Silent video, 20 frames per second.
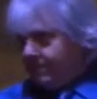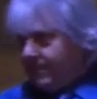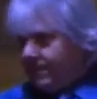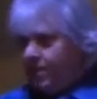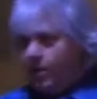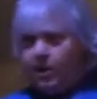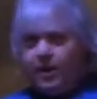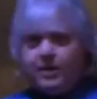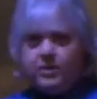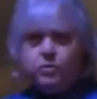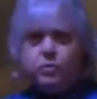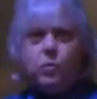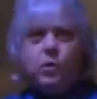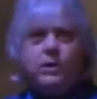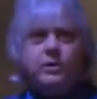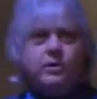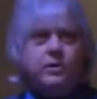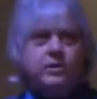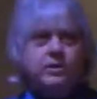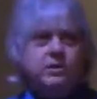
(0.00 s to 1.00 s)
You know, I always
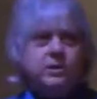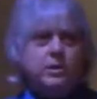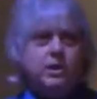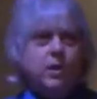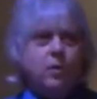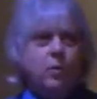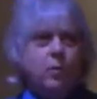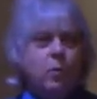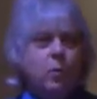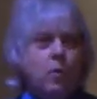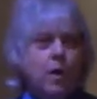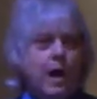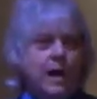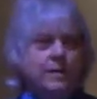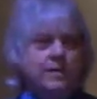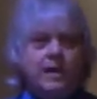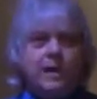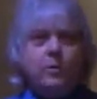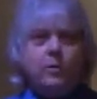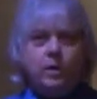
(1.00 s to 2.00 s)
wondered,
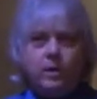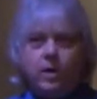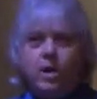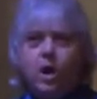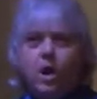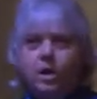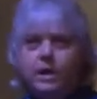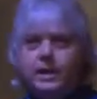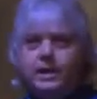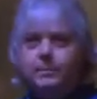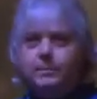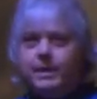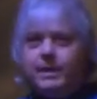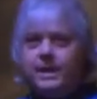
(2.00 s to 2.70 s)
why they weren't calling